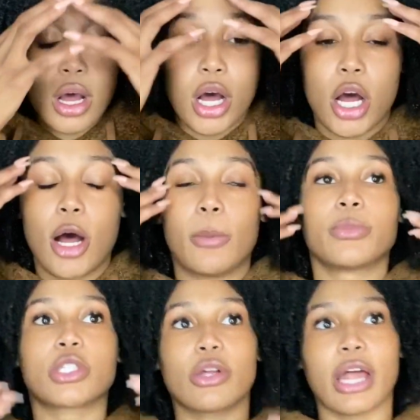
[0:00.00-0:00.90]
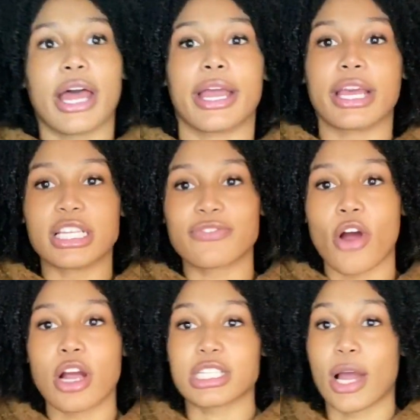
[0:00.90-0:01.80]
So like as
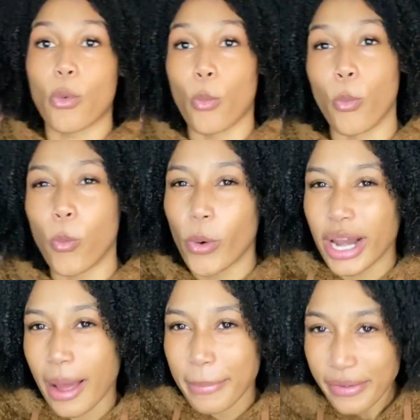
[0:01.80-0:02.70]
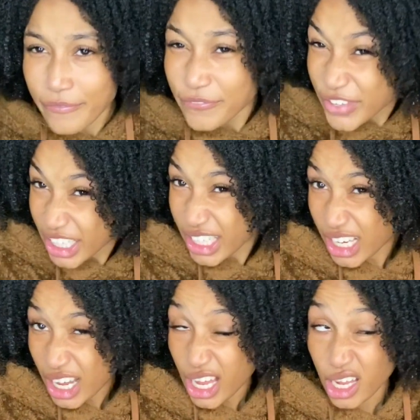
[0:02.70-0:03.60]
far as like what I've been feeling
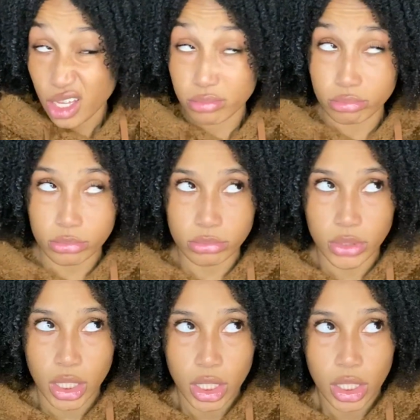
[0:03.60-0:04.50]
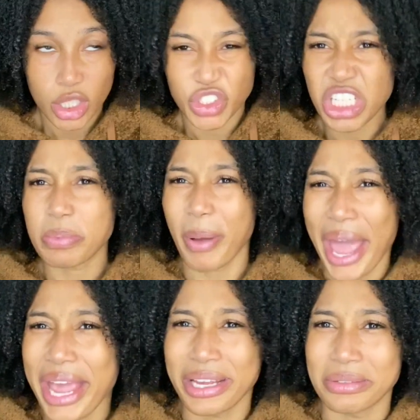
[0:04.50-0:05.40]
like, just
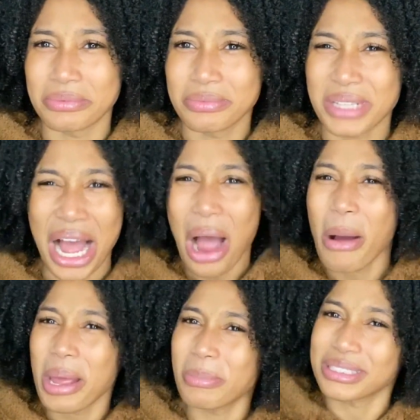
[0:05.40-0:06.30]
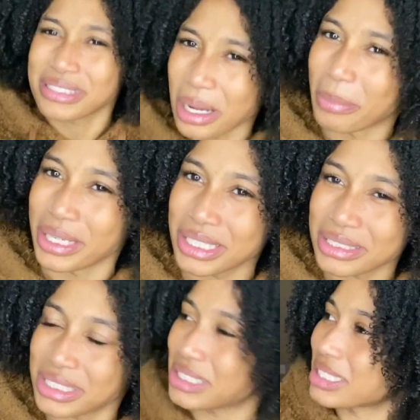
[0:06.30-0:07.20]
pain all in my stomach,
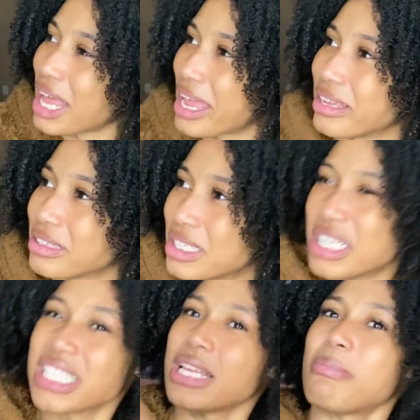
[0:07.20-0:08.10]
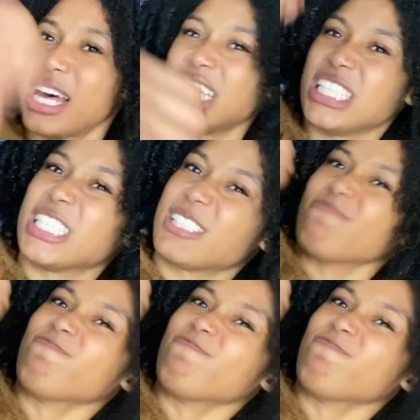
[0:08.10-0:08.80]
just like somebody is